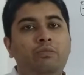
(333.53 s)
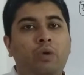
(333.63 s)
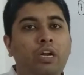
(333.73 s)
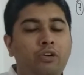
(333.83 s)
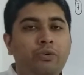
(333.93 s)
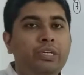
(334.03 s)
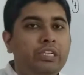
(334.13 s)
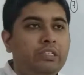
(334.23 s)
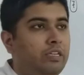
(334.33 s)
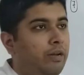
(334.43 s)
1 or 2
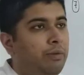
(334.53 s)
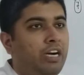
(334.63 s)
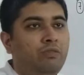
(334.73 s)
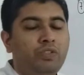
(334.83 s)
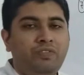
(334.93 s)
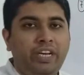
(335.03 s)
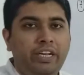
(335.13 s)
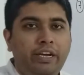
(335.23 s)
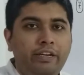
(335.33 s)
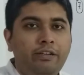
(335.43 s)
years, the demand was very
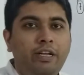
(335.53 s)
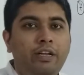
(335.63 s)
high.